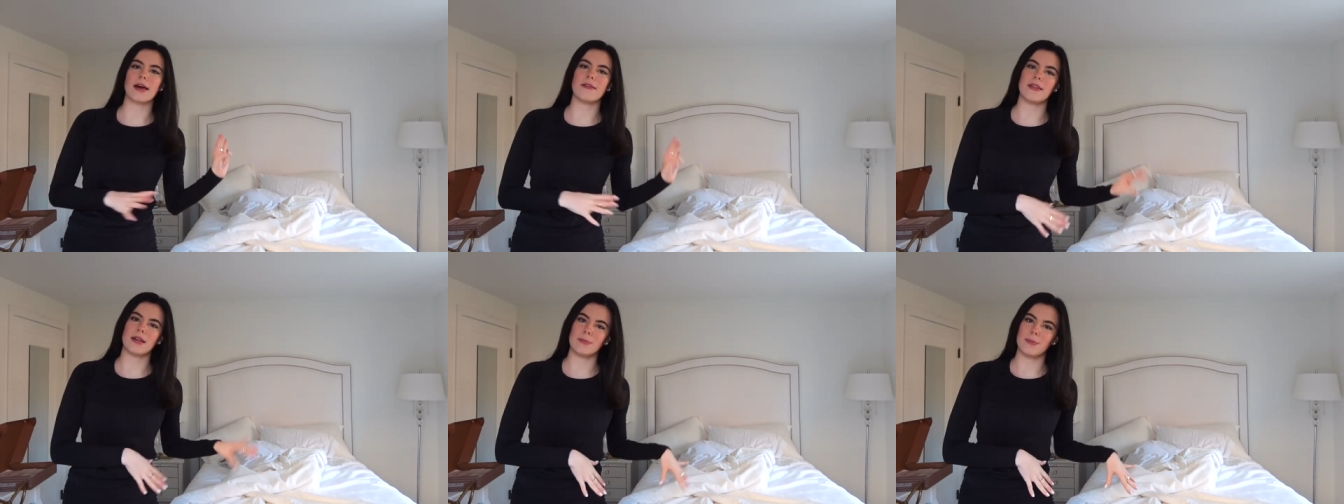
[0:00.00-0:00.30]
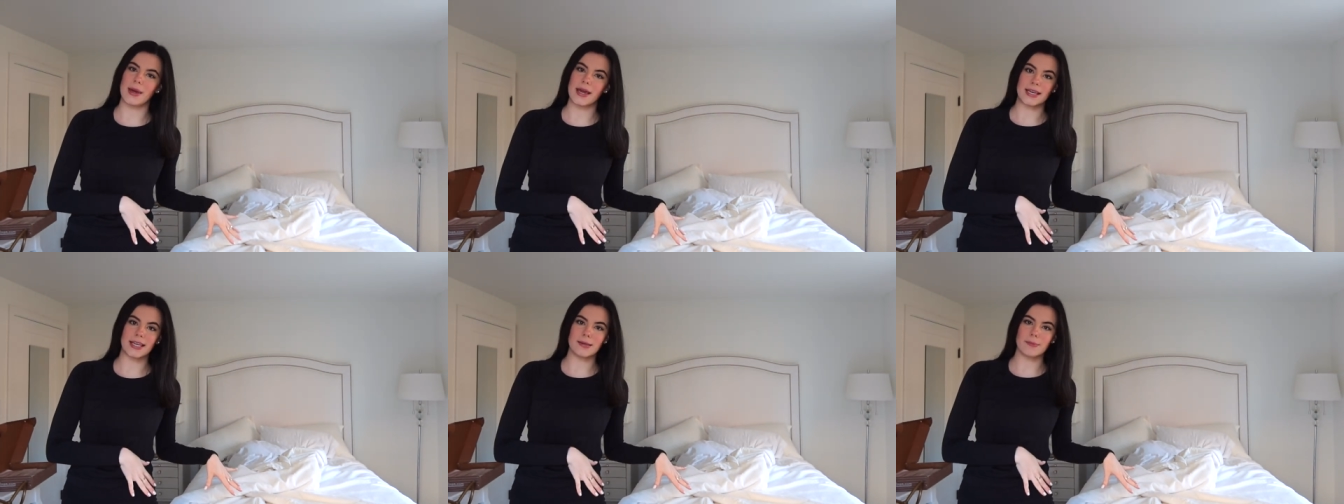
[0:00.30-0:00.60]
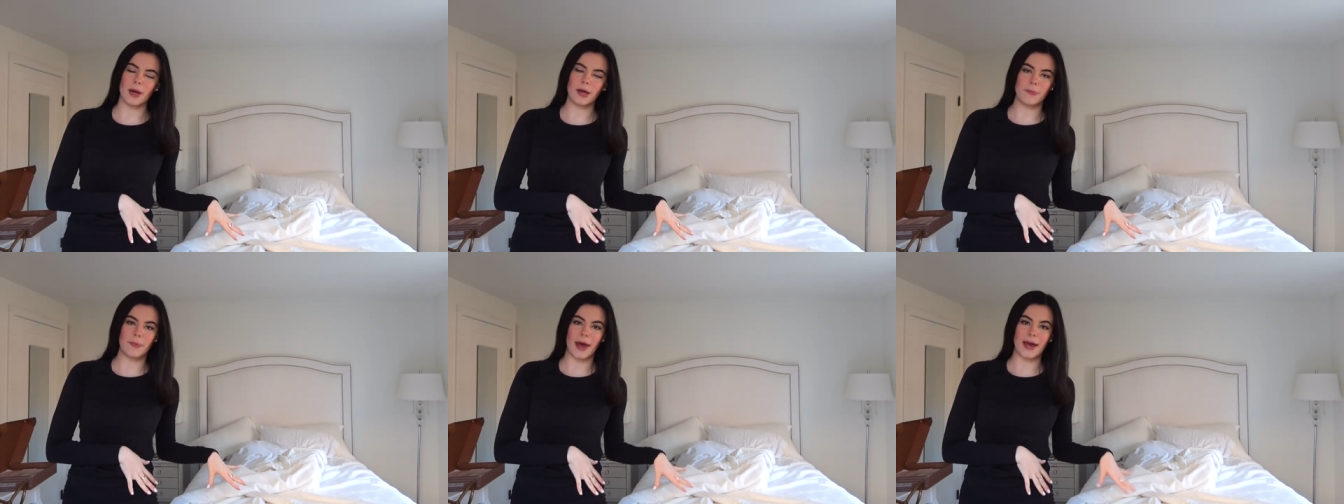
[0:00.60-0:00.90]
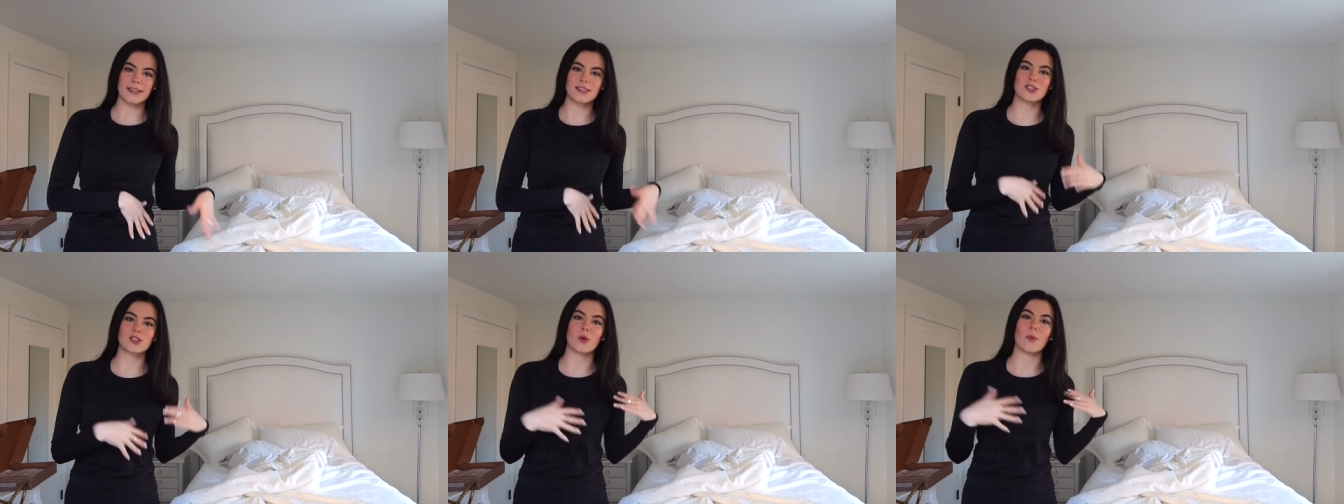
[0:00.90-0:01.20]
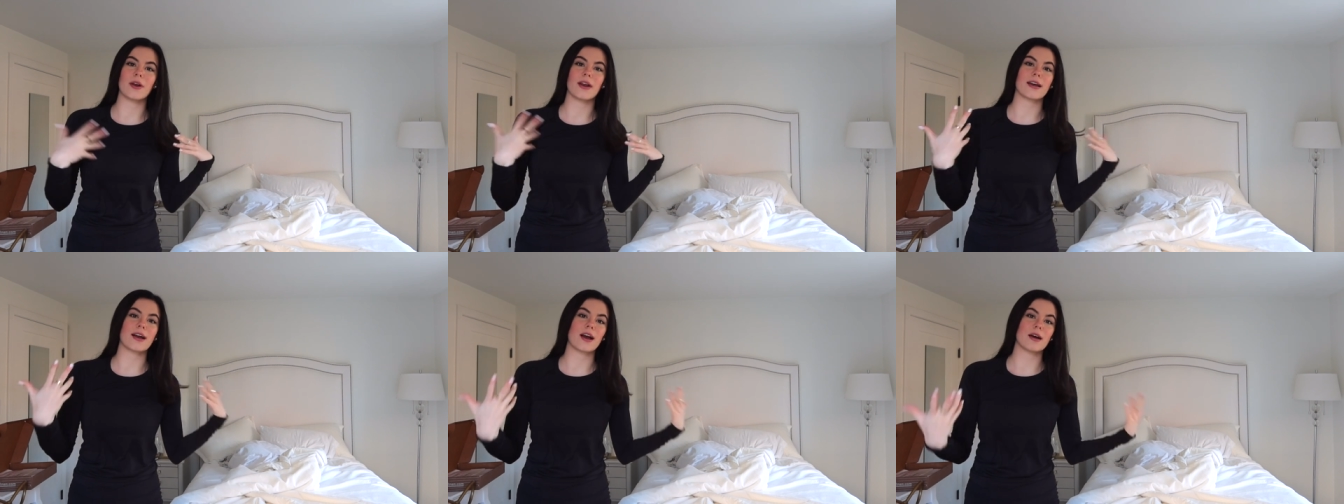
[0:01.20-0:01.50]
and then making my bed so
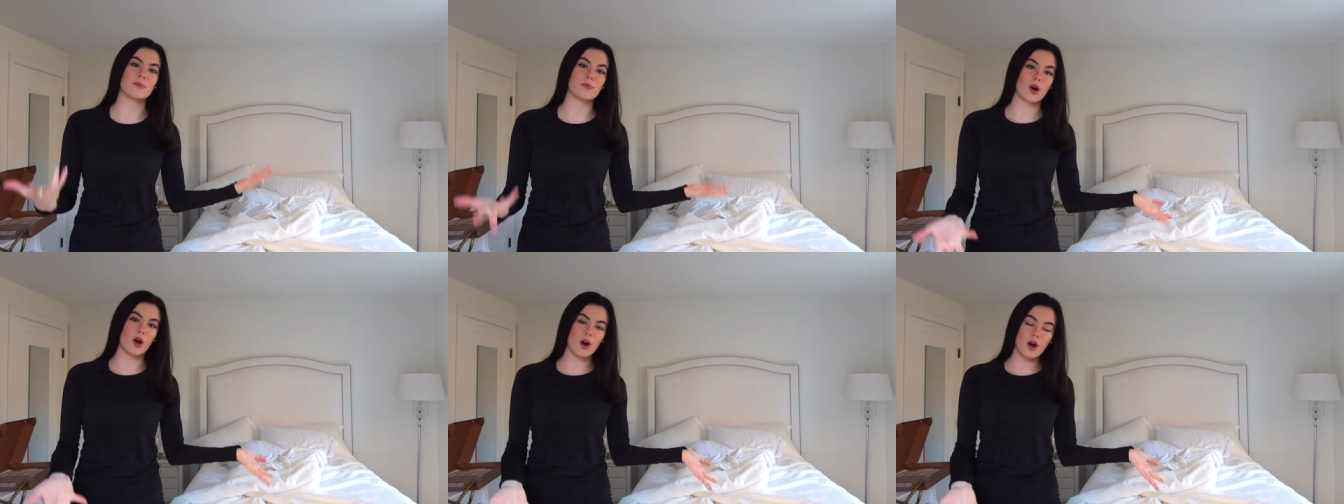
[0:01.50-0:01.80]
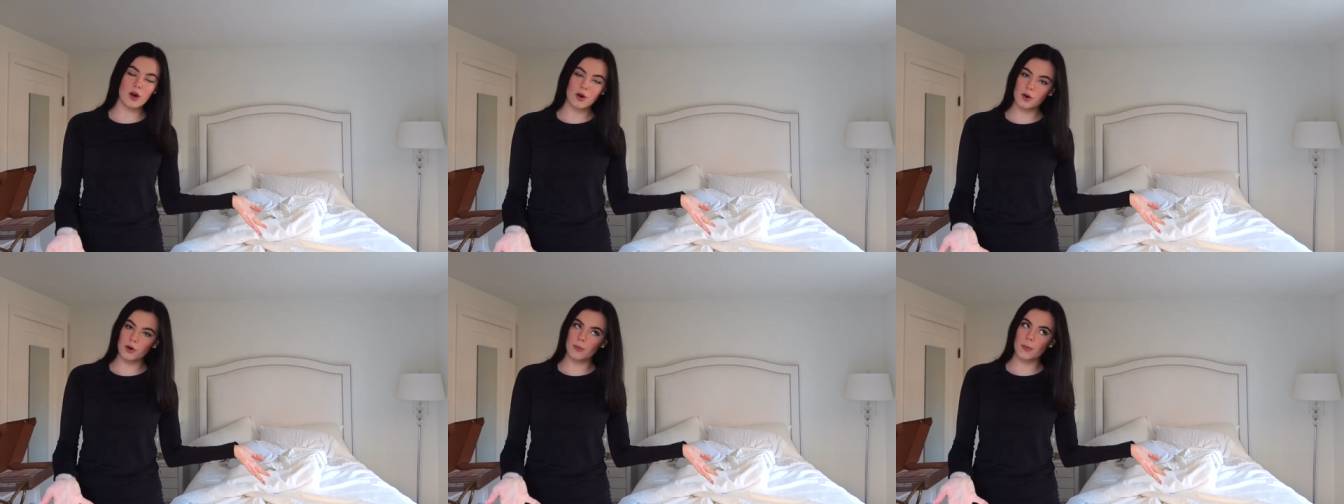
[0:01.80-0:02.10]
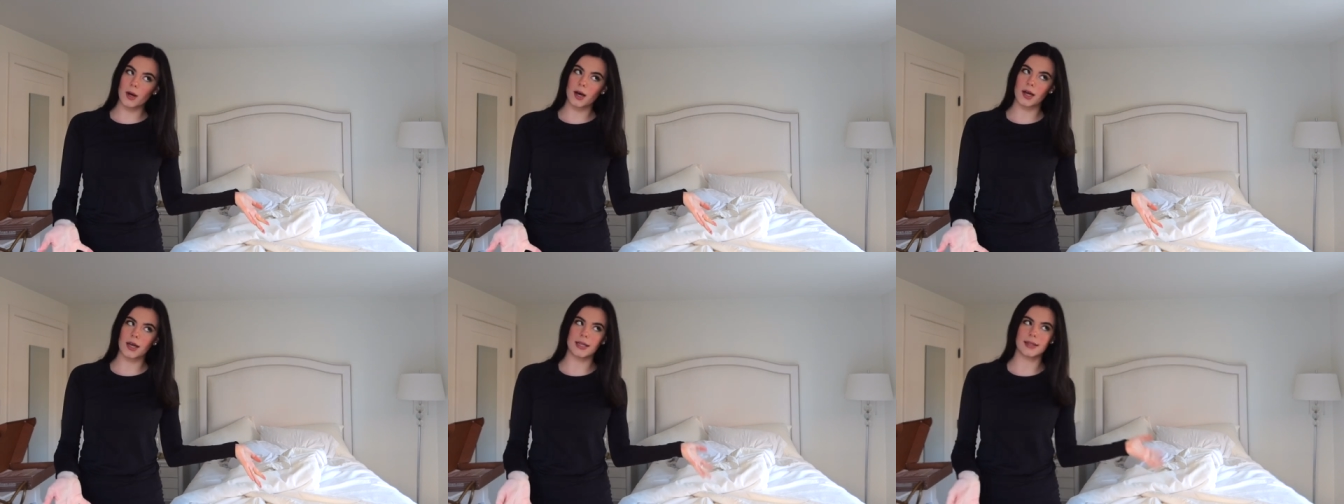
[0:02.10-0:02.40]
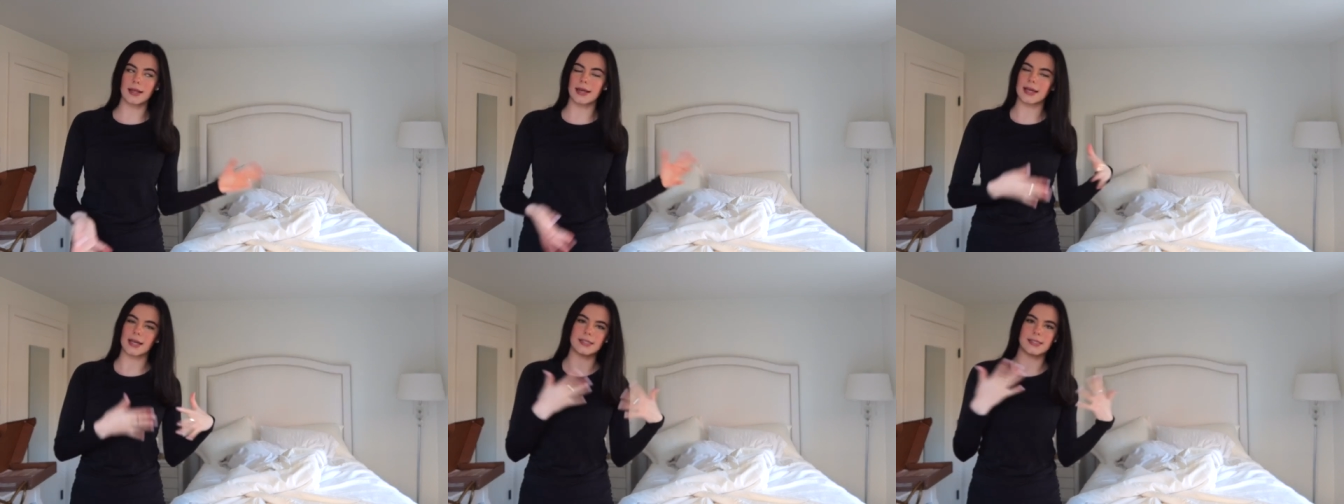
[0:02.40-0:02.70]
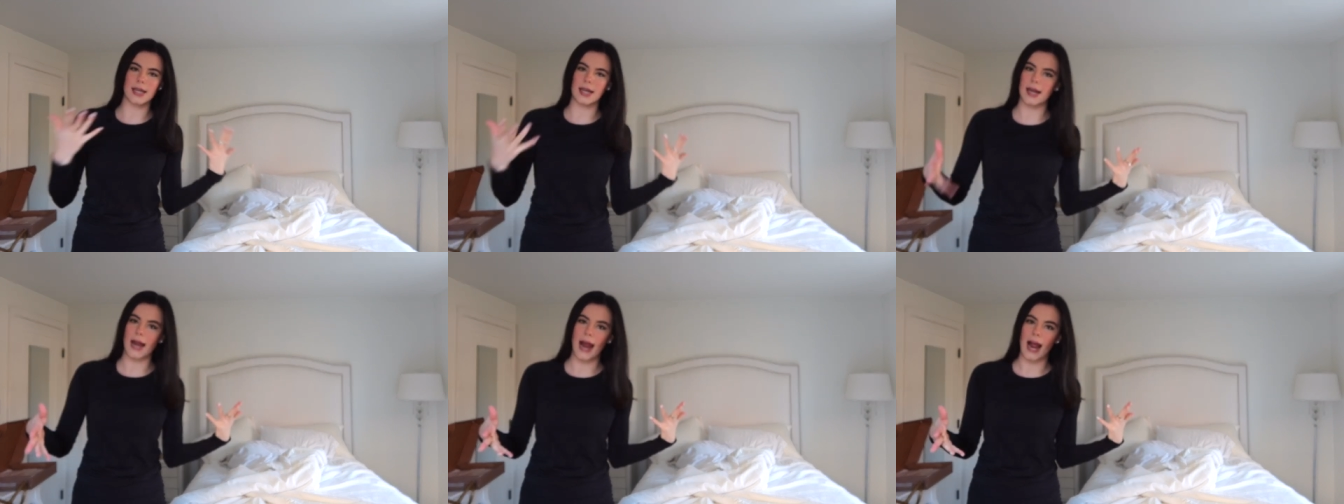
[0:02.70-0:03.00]
when I come home in like a
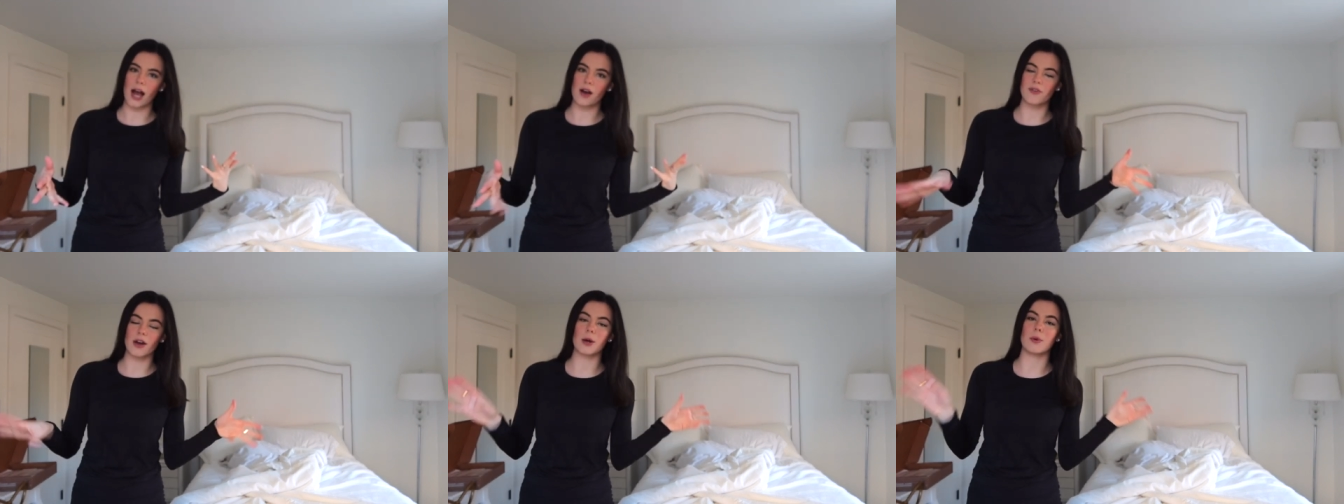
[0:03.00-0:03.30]
day and a half,